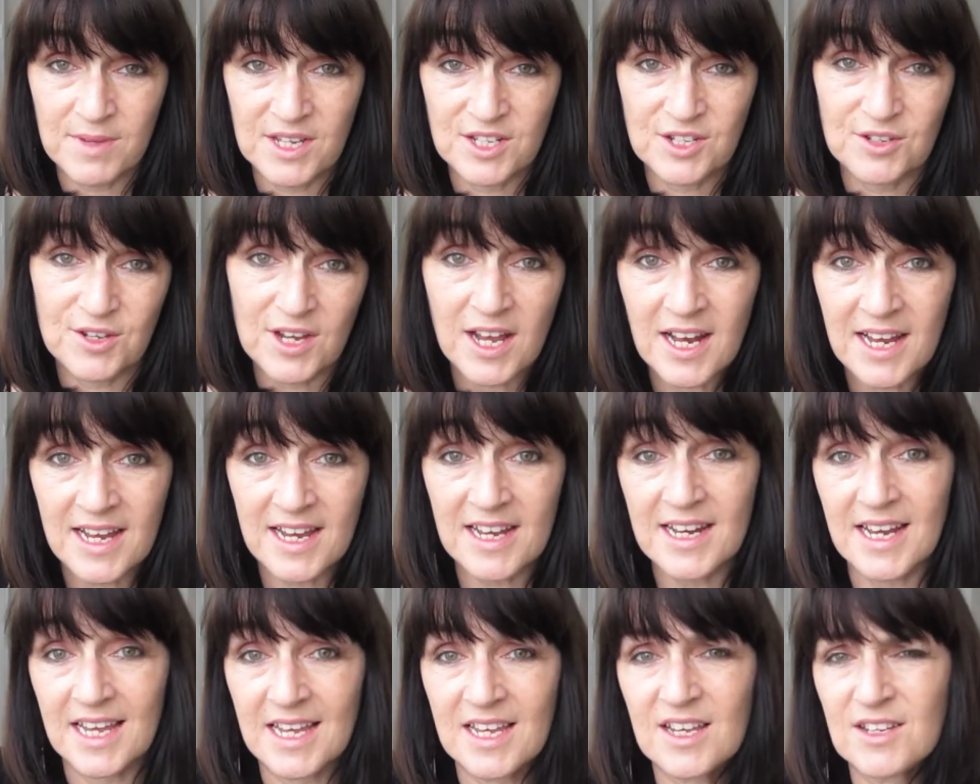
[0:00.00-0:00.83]
me do
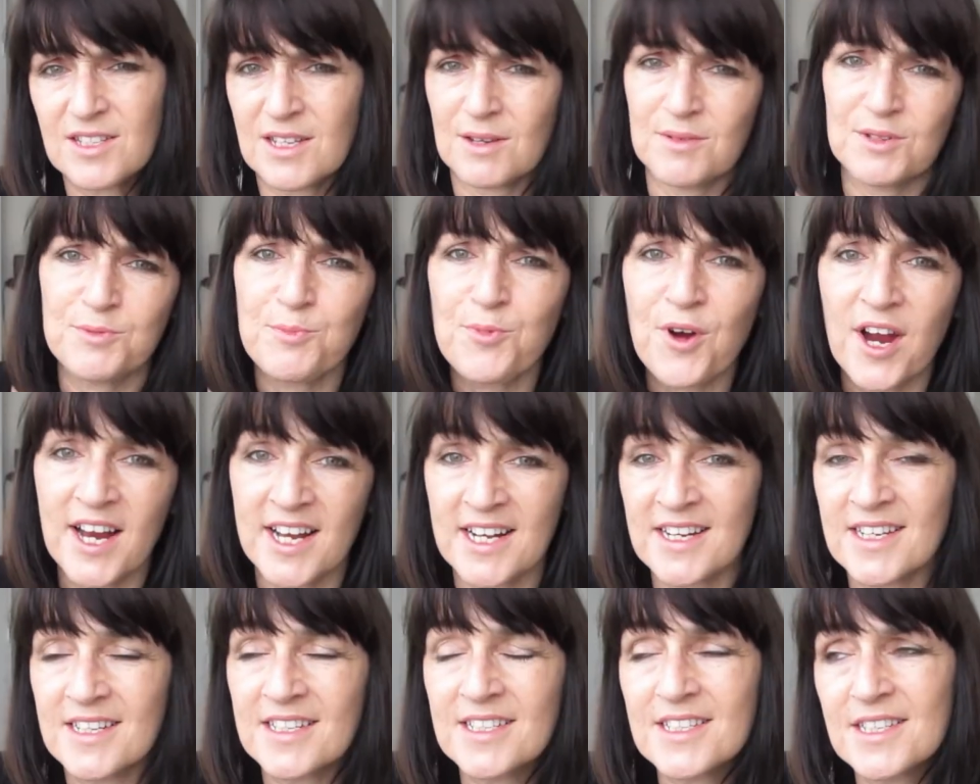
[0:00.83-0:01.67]
cleaning, because I was
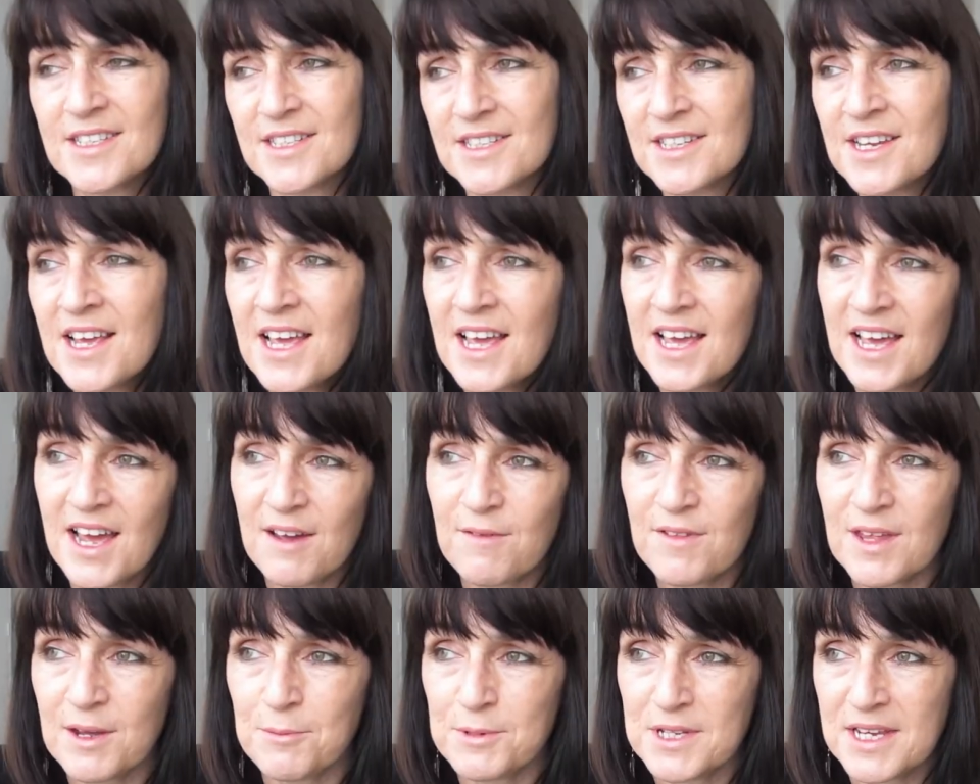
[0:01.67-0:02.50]
pregnant and
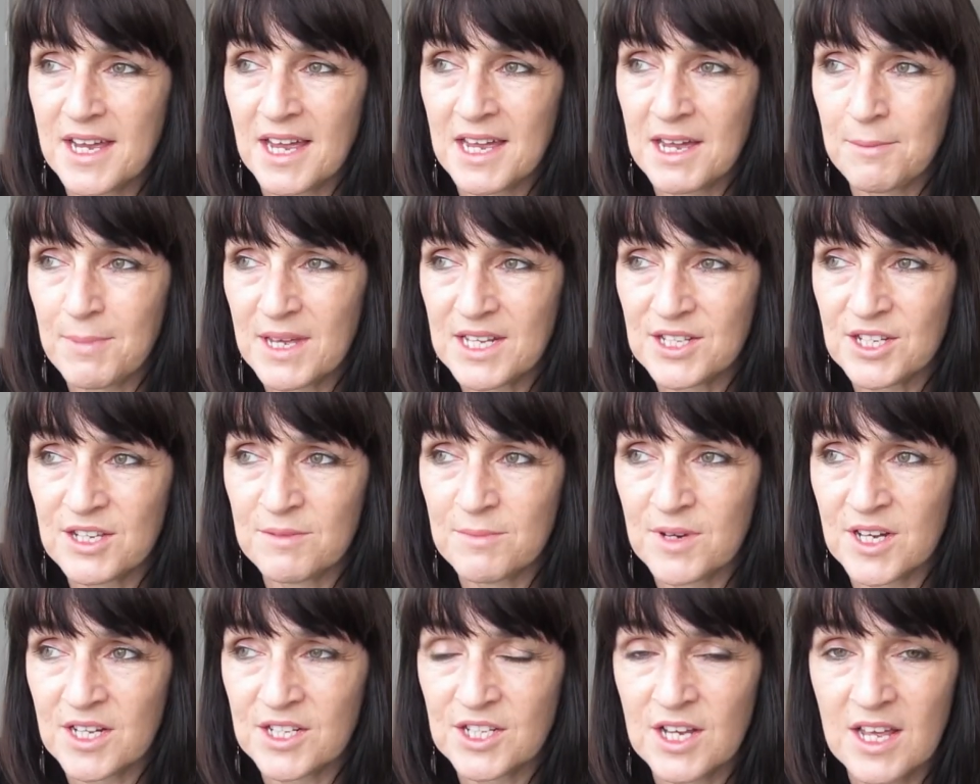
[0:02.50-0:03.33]
everything was getting a bit too
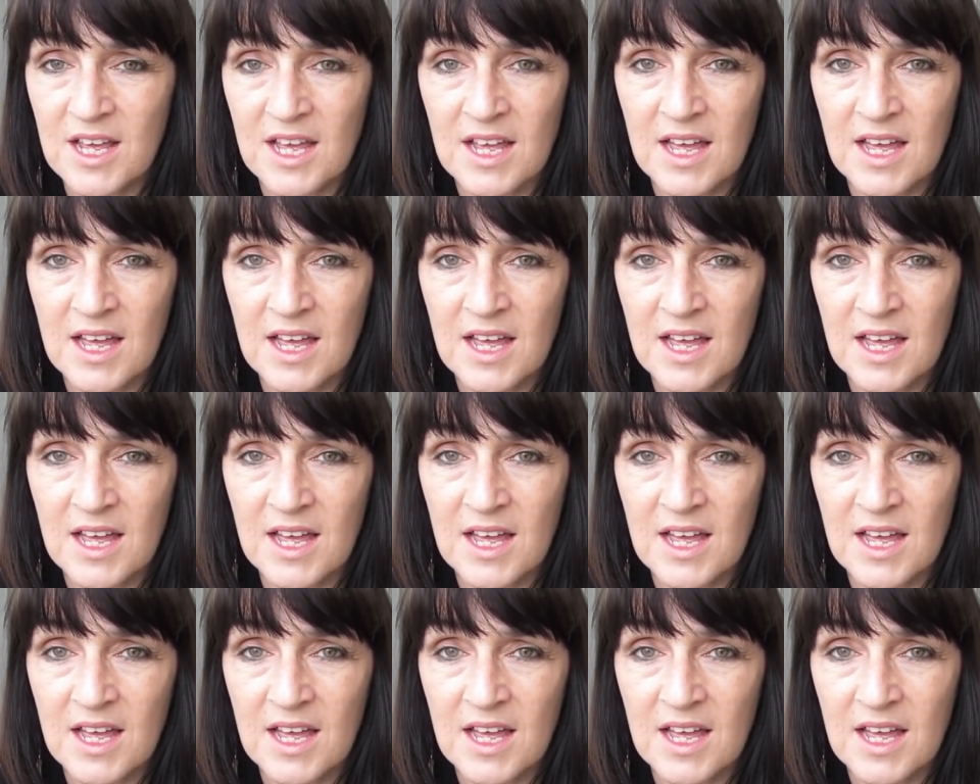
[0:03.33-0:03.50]
much,